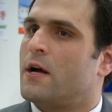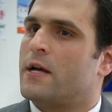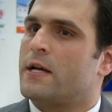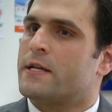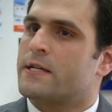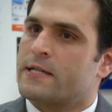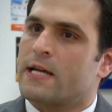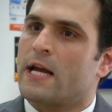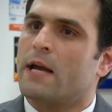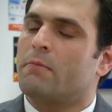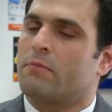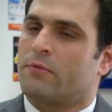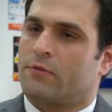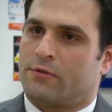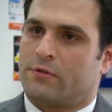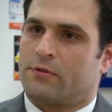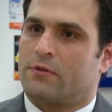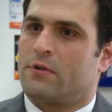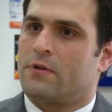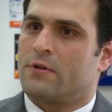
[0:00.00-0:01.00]

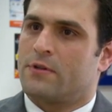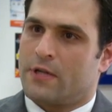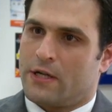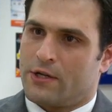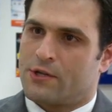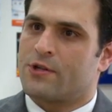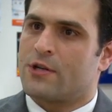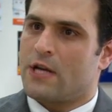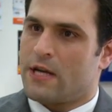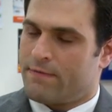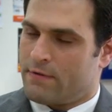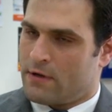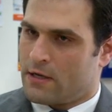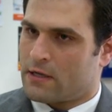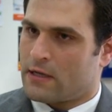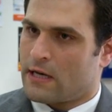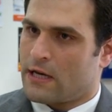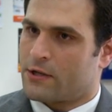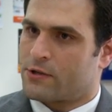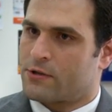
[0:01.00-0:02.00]
attempts to achieve in the
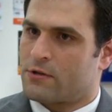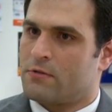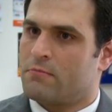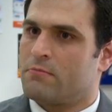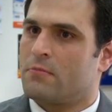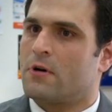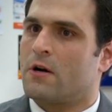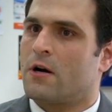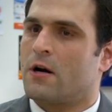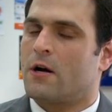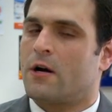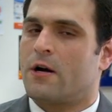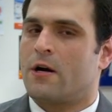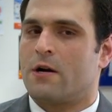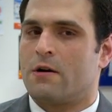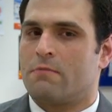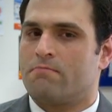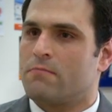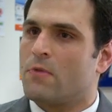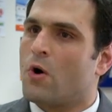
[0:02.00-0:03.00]
classroom
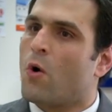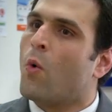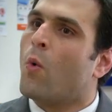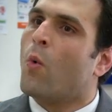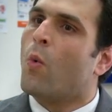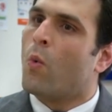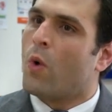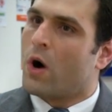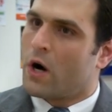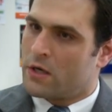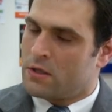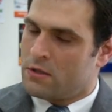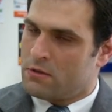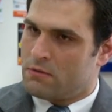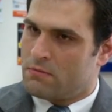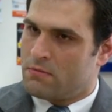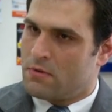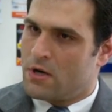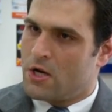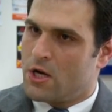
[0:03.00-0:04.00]
are one,
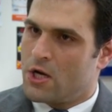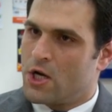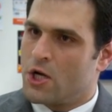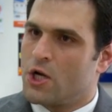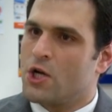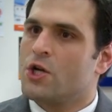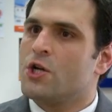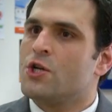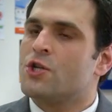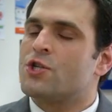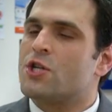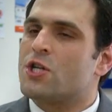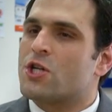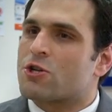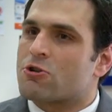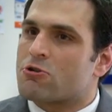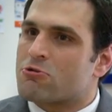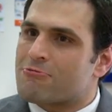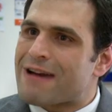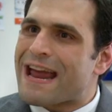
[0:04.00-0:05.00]
to
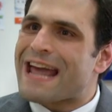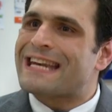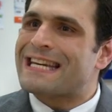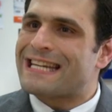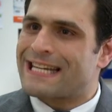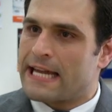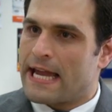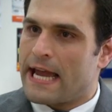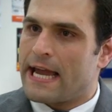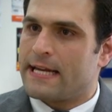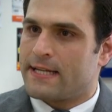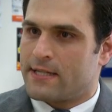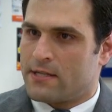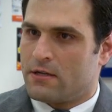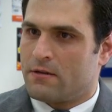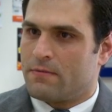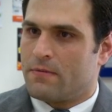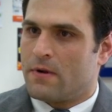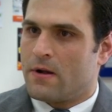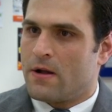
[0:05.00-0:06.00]
eradicate
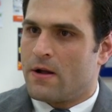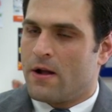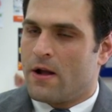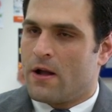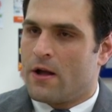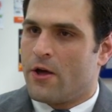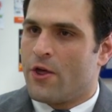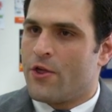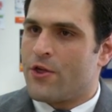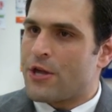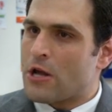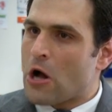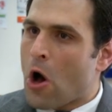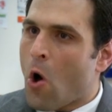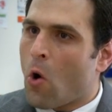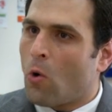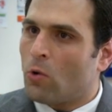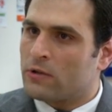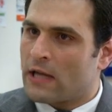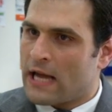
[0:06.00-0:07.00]
the
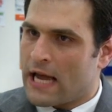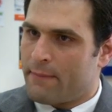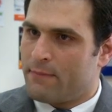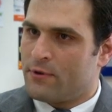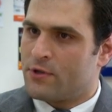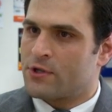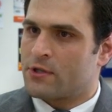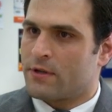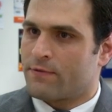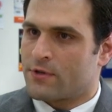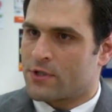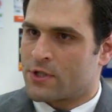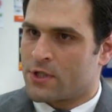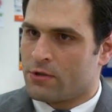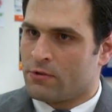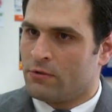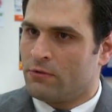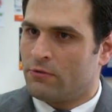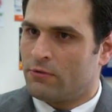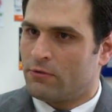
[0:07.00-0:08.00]
old habits of the
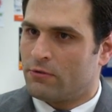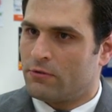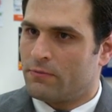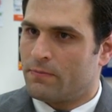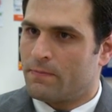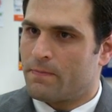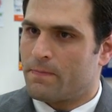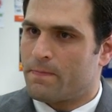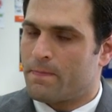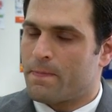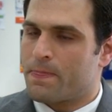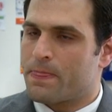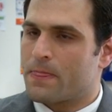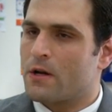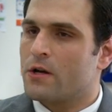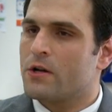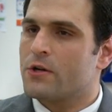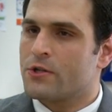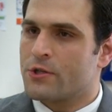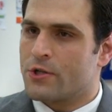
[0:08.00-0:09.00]
students,
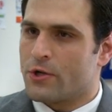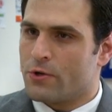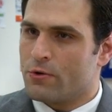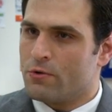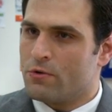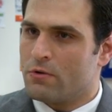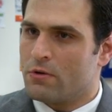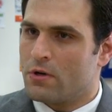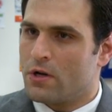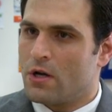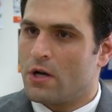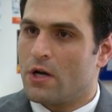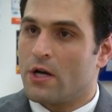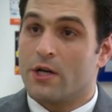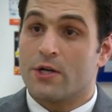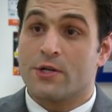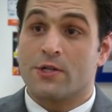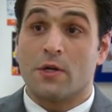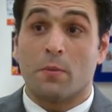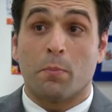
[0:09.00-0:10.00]
two,
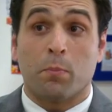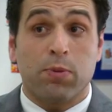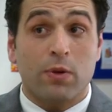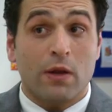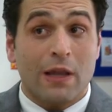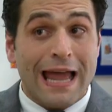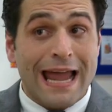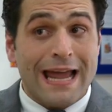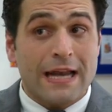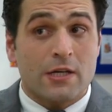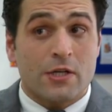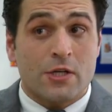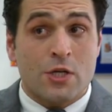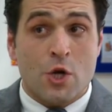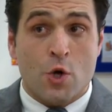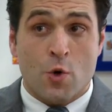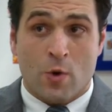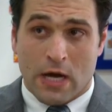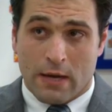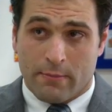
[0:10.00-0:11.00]
to plant
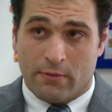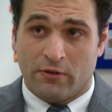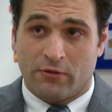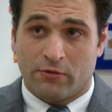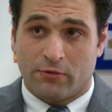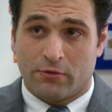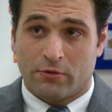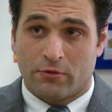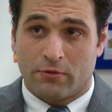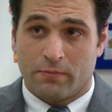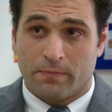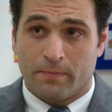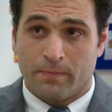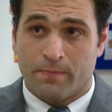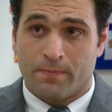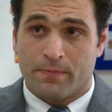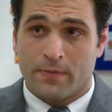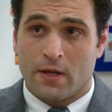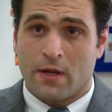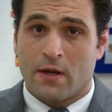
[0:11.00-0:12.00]
new habits,
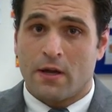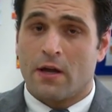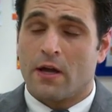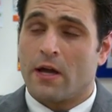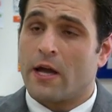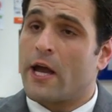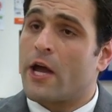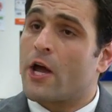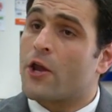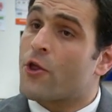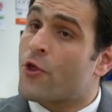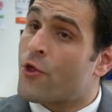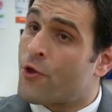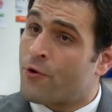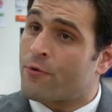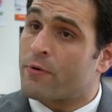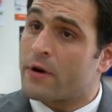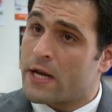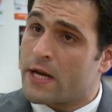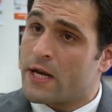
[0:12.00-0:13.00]
and
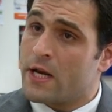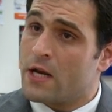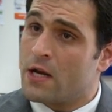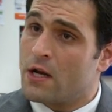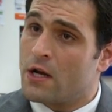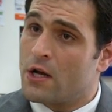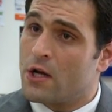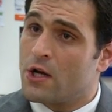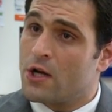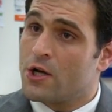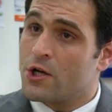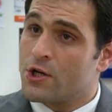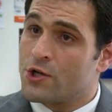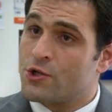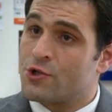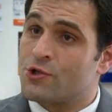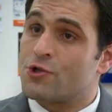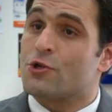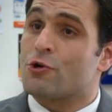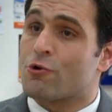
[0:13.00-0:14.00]
three,
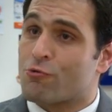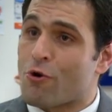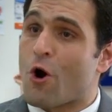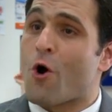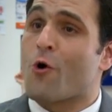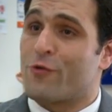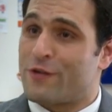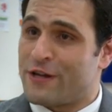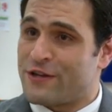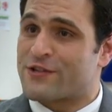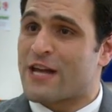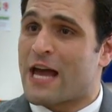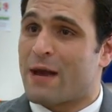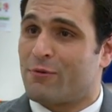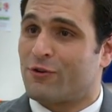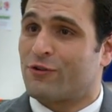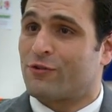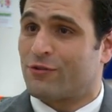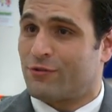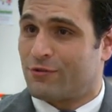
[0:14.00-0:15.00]
to grow these
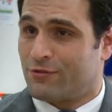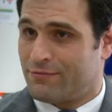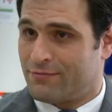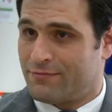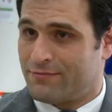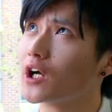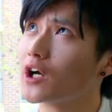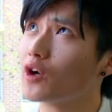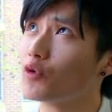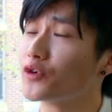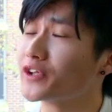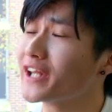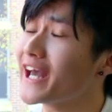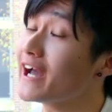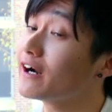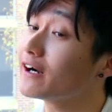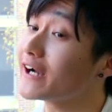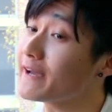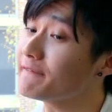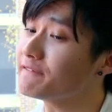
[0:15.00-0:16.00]
habits. When
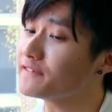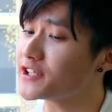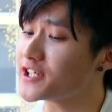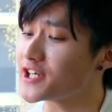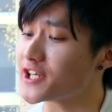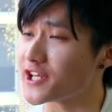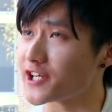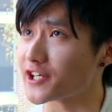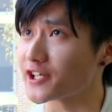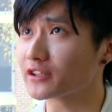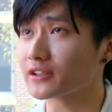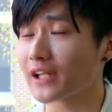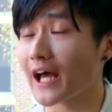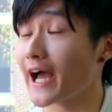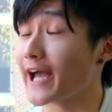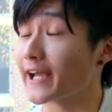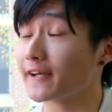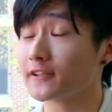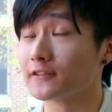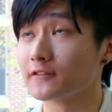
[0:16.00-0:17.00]
I arrived here,
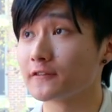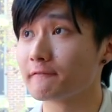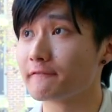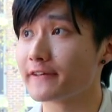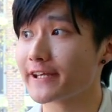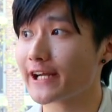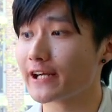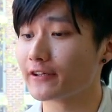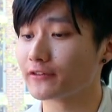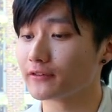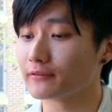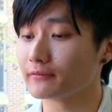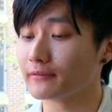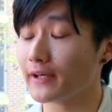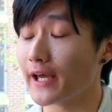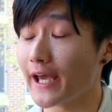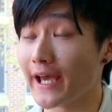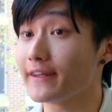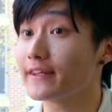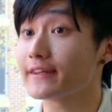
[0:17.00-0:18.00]
I couldn't figure out
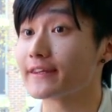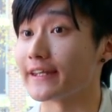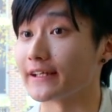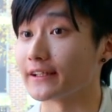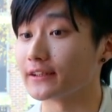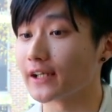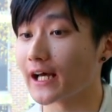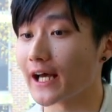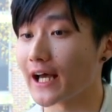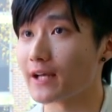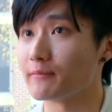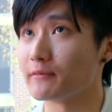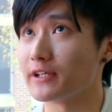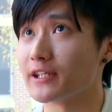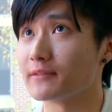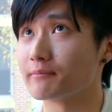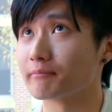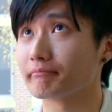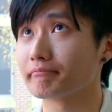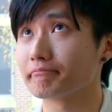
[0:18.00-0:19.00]
anything. I
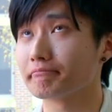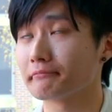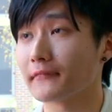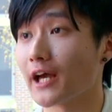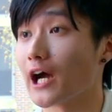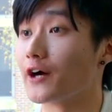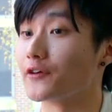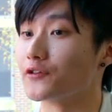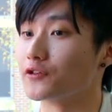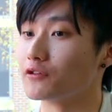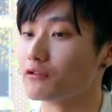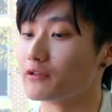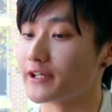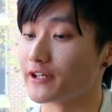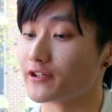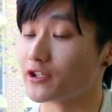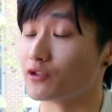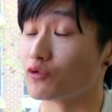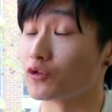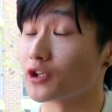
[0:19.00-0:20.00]
mean, how to
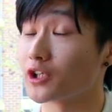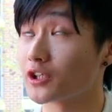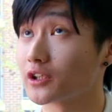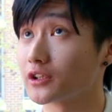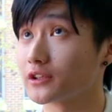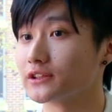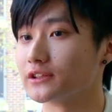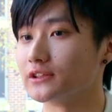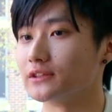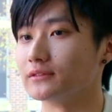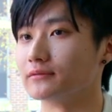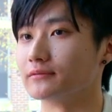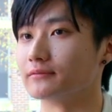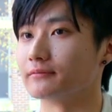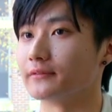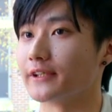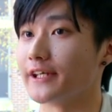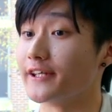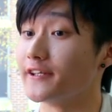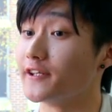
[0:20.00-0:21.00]
link the word
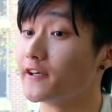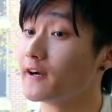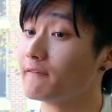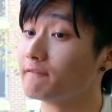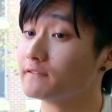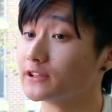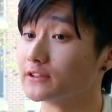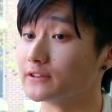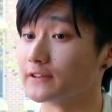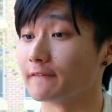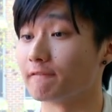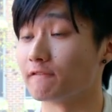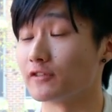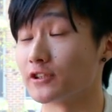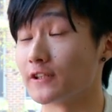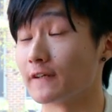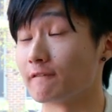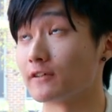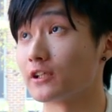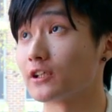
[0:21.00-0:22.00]
and idioms and
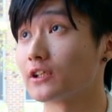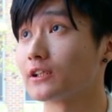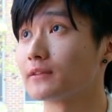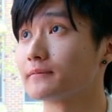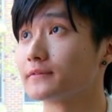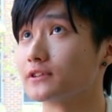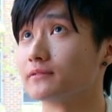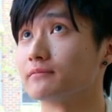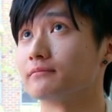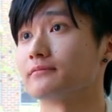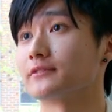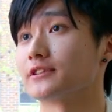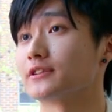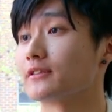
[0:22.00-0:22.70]
phrasal verbs and